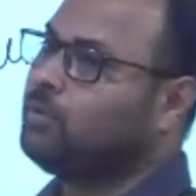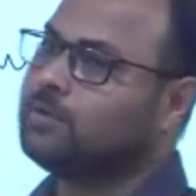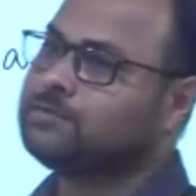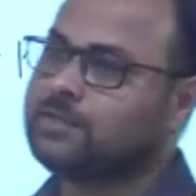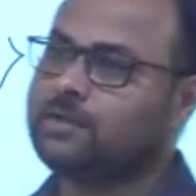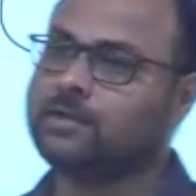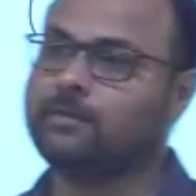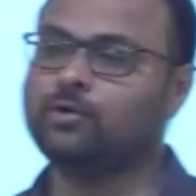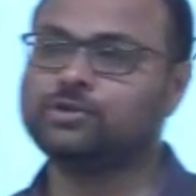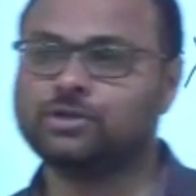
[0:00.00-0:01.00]
you can see it,
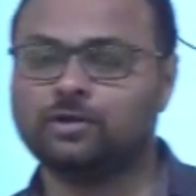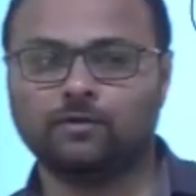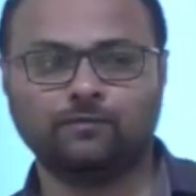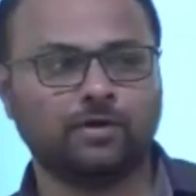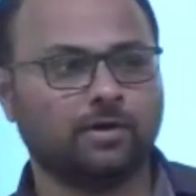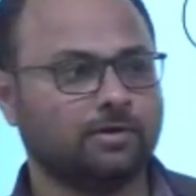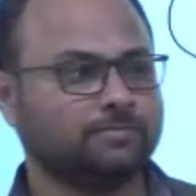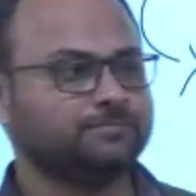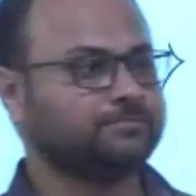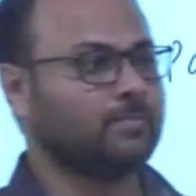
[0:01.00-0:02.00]
abolition of
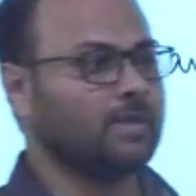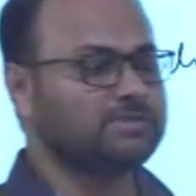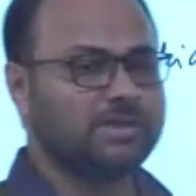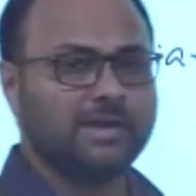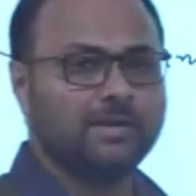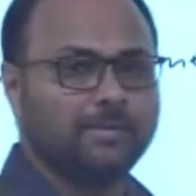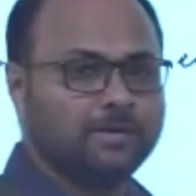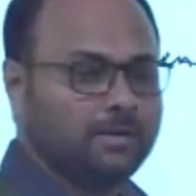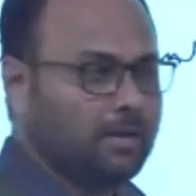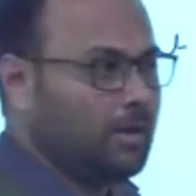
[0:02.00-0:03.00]
child labor.